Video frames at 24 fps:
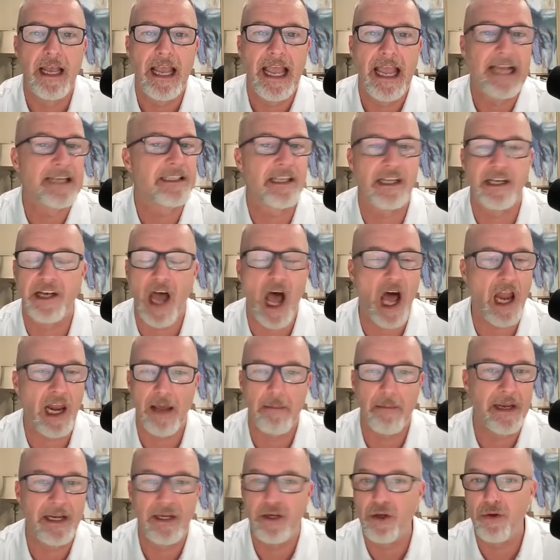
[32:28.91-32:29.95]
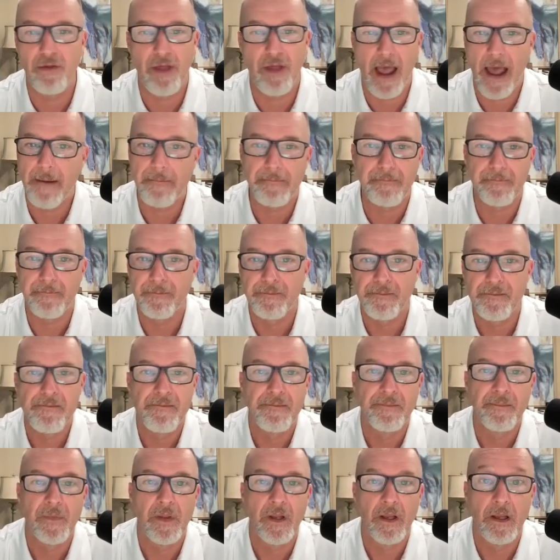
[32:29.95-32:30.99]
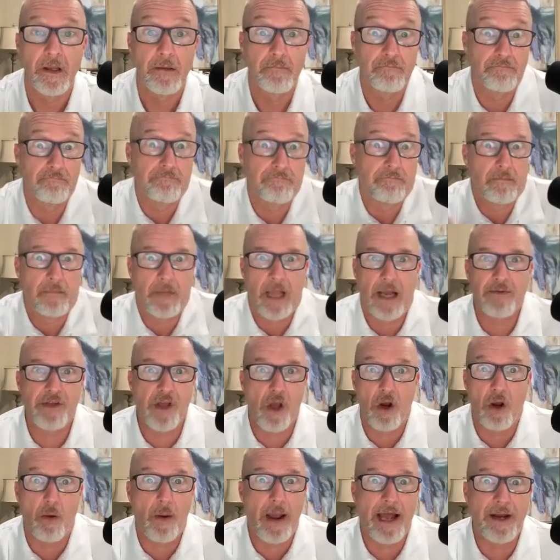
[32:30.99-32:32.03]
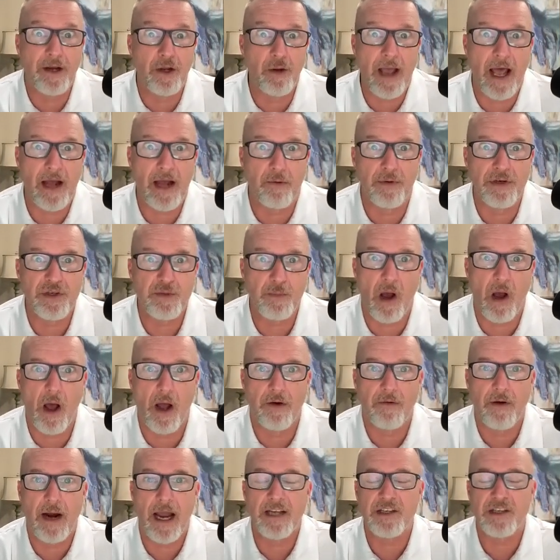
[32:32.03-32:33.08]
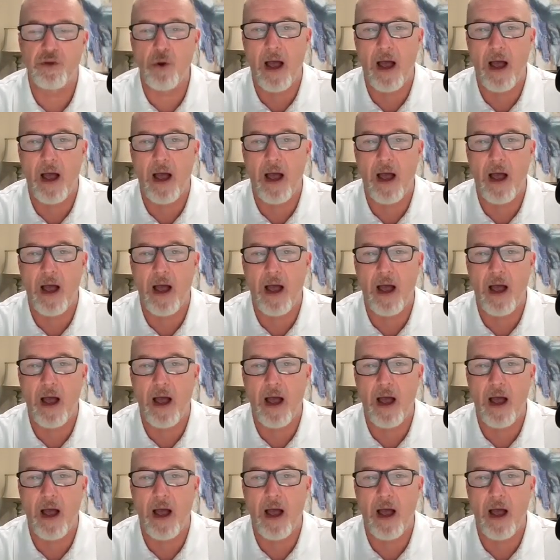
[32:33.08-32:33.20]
and to not let me do that. That was the only way I knew how to respond, right?